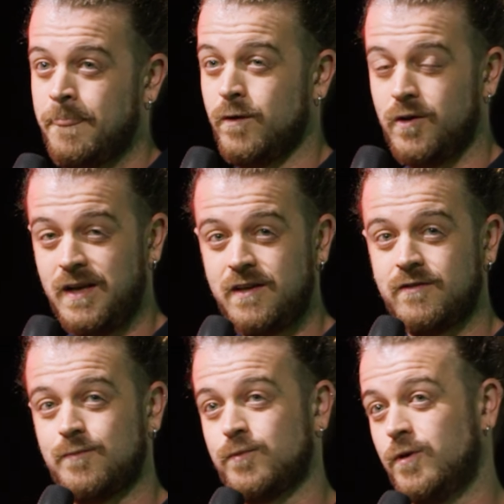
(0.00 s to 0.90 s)
not
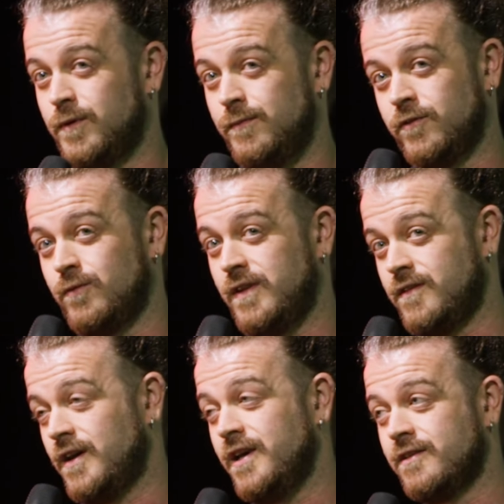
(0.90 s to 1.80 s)
least problems
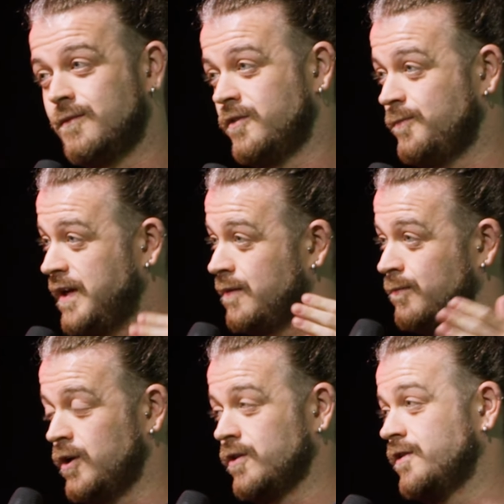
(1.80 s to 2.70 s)
with items being
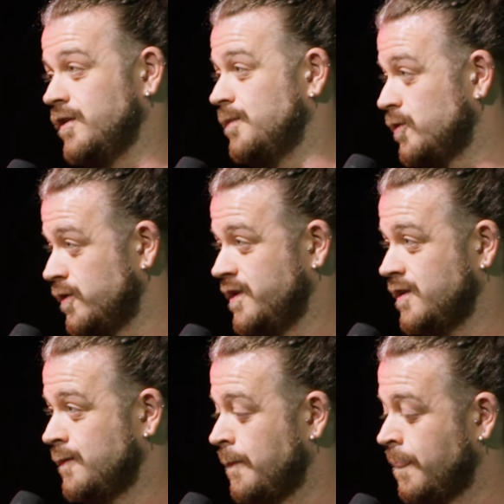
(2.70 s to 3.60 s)
blocked at the
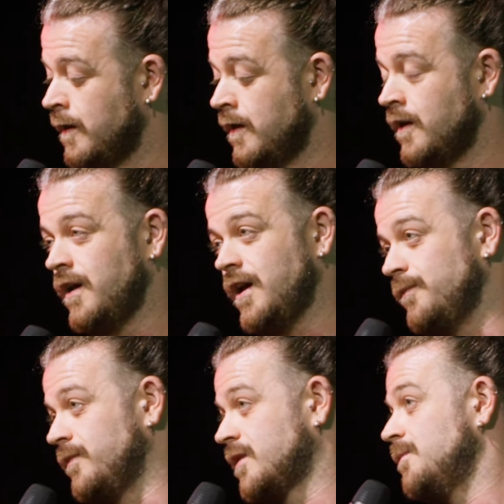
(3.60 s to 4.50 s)
border,
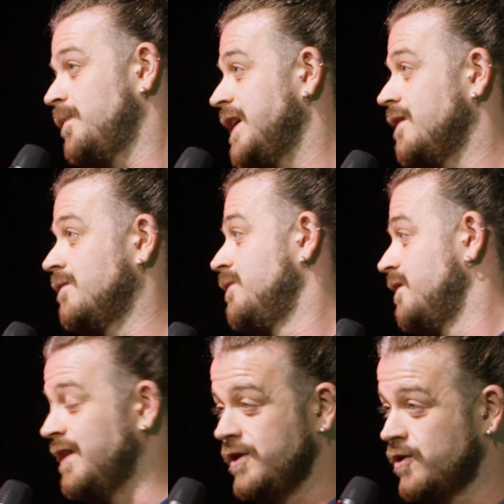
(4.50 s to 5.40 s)
complete
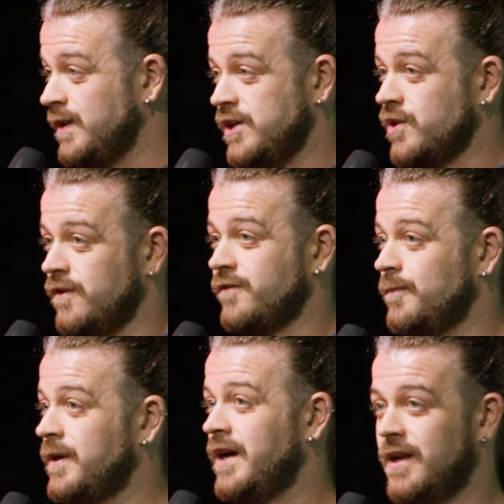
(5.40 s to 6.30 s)
saturation of
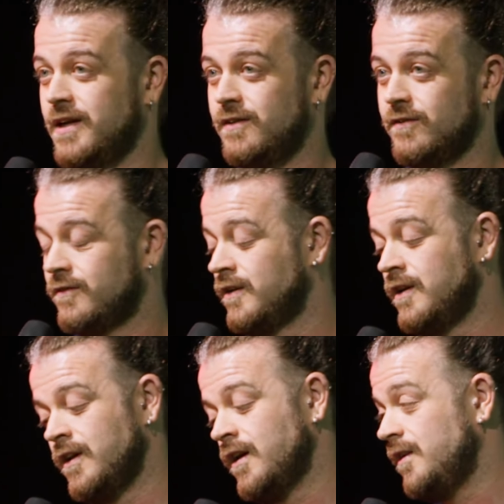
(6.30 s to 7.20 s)
supply lines,
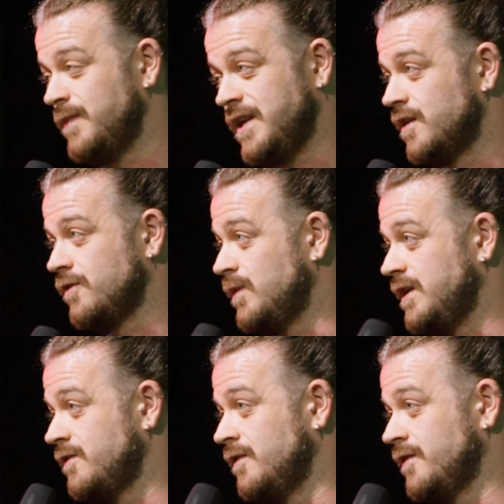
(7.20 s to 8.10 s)
and many other
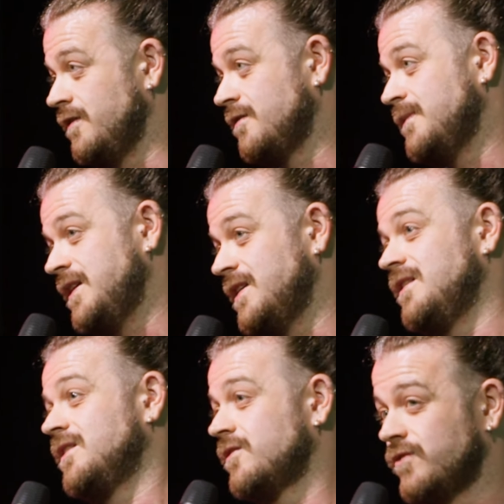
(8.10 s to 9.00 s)
reasons that's made
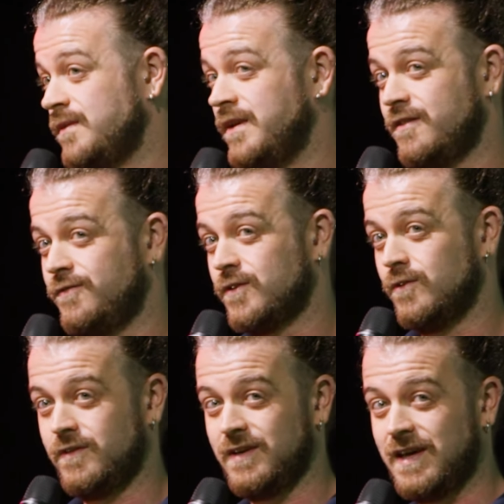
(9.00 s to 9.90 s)
it extremely
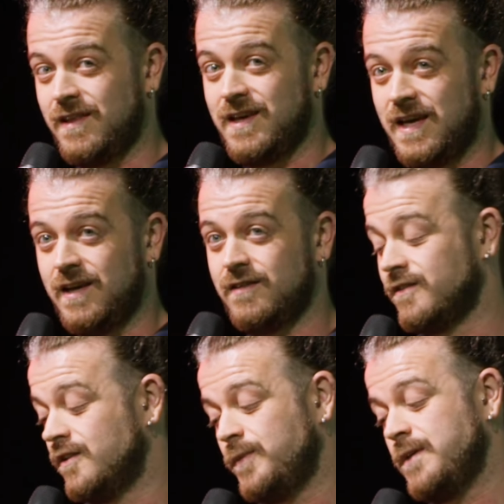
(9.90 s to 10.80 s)
difficult to get the aid
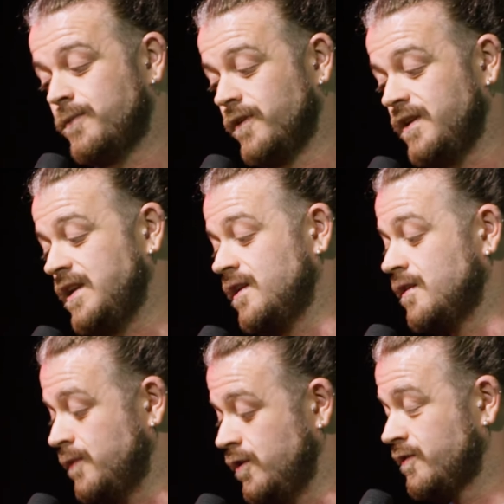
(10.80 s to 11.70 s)
to the people that need it
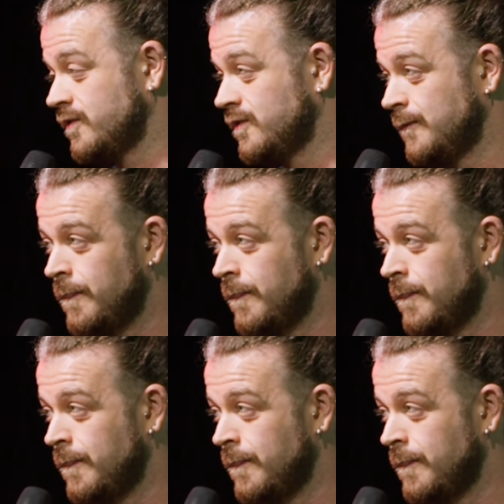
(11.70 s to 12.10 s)
the most.